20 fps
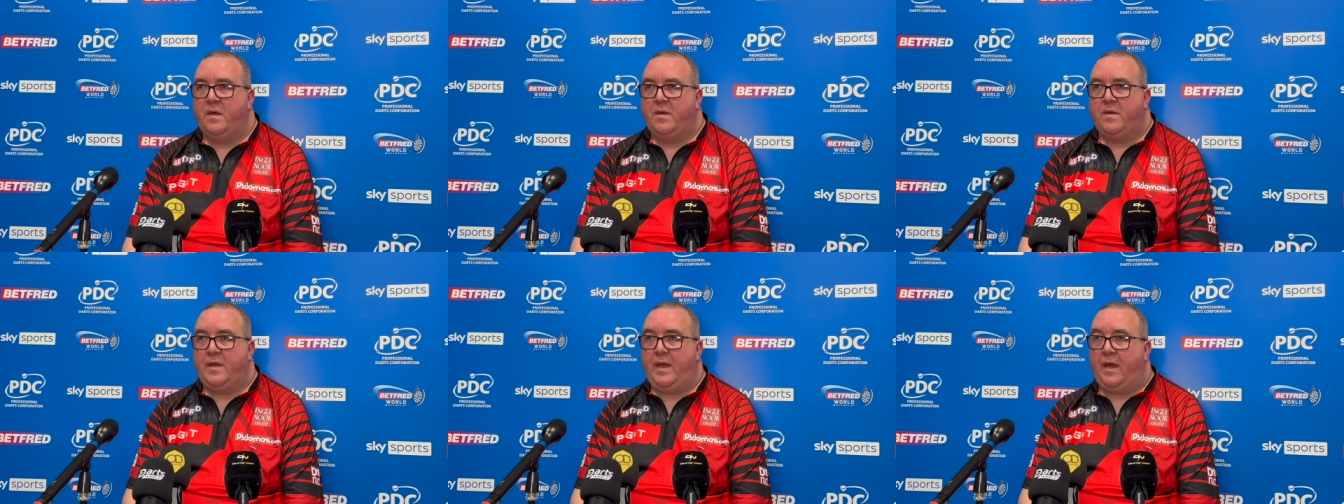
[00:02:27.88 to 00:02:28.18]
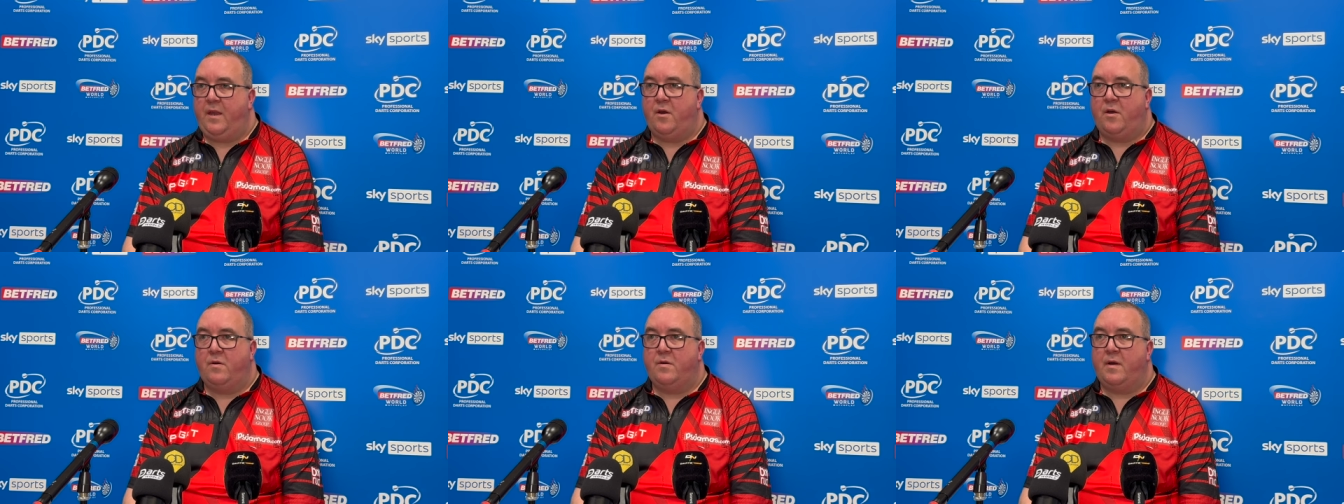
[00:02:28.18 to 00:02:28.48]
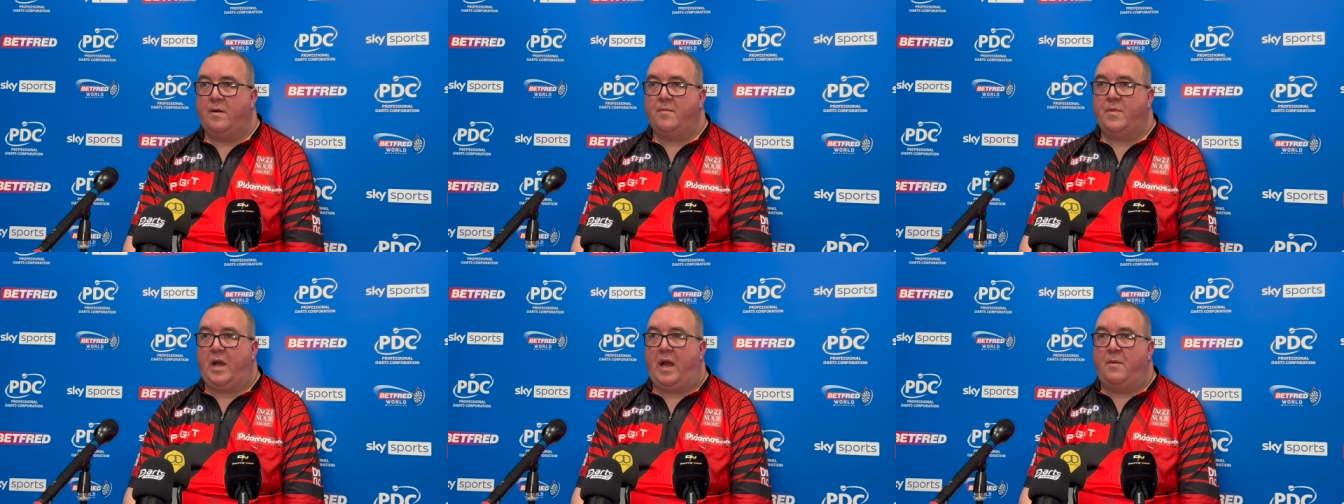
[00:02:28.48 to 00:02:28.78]
Yeah,
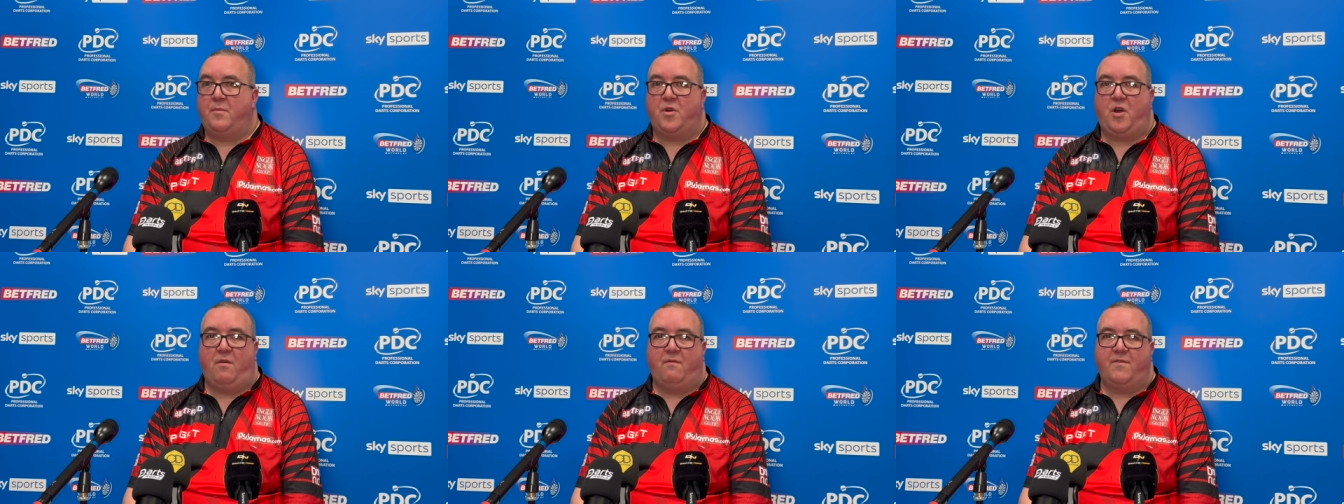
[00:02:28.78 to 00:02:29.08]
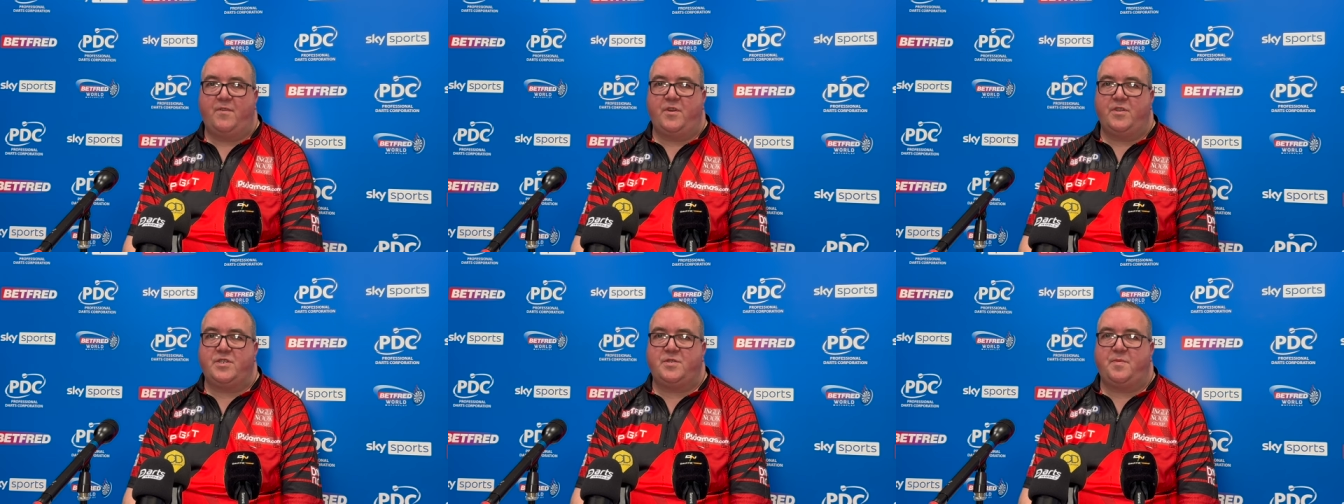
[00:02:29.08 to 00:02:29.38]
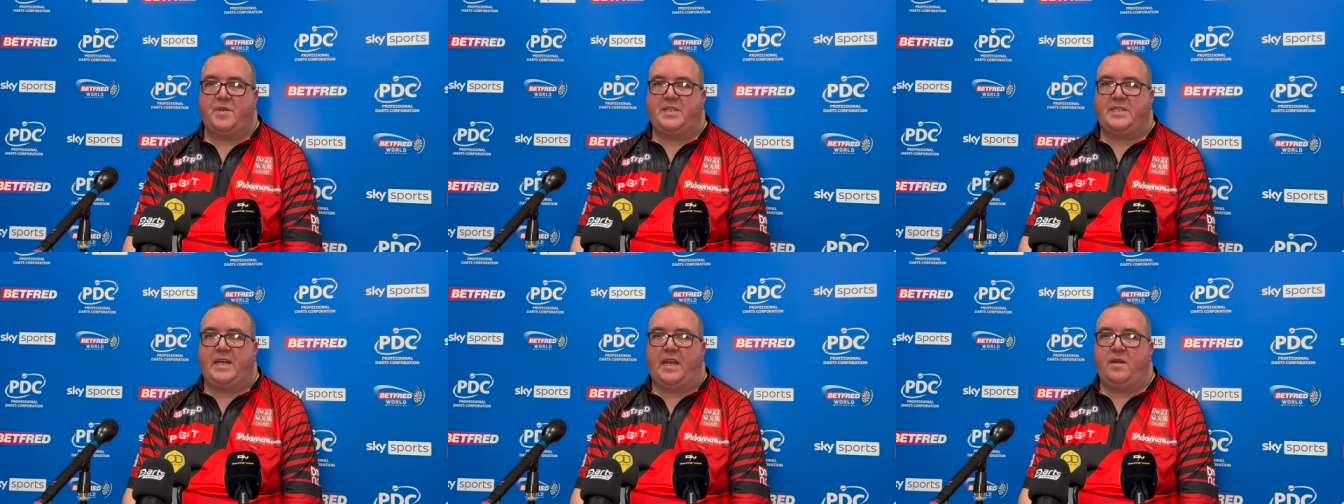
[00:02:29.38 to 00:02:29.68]
no, I'm confident to
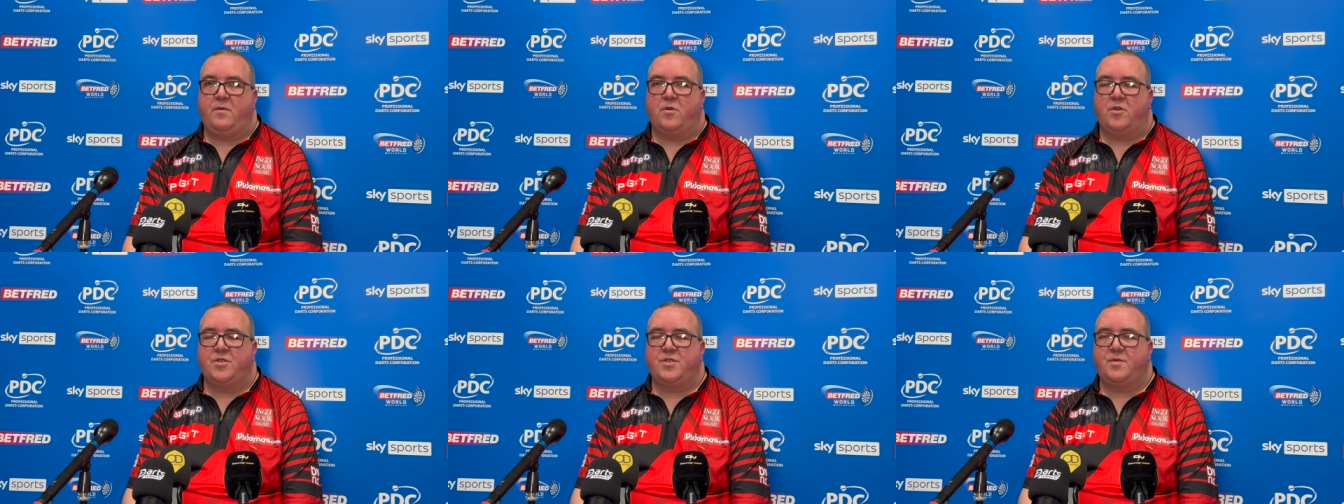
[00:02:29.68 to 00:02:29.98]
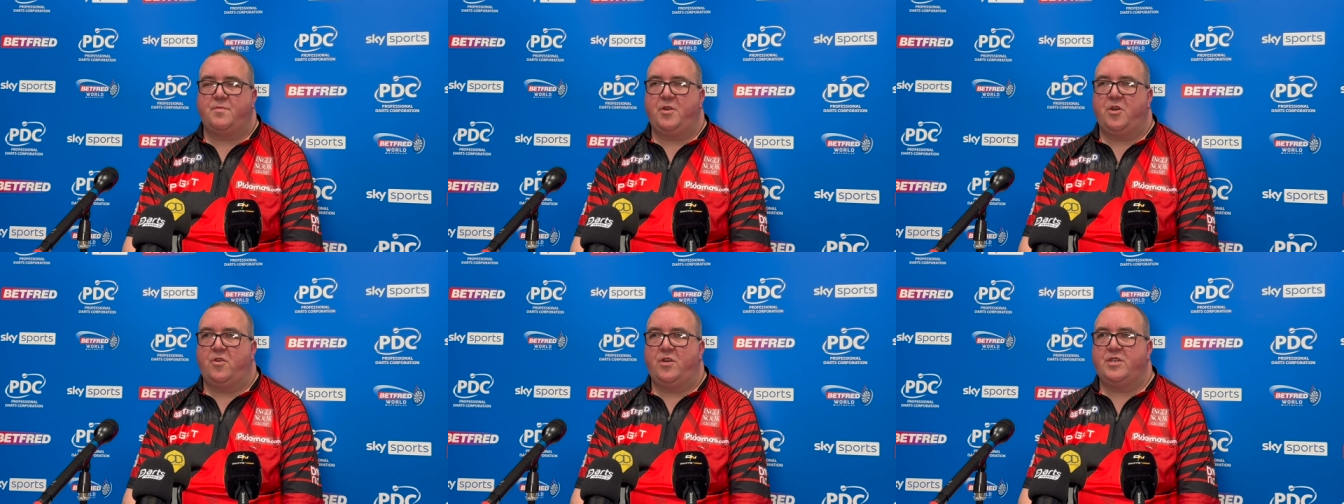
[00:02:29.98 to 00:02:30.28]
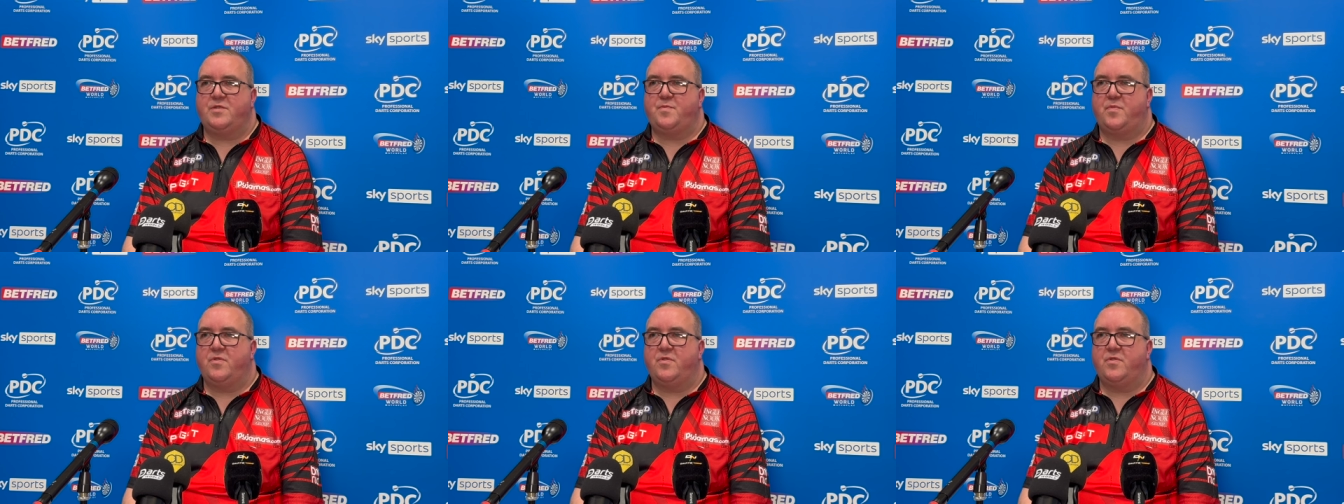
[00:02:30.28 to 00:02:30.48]
beat anyone, to be honest.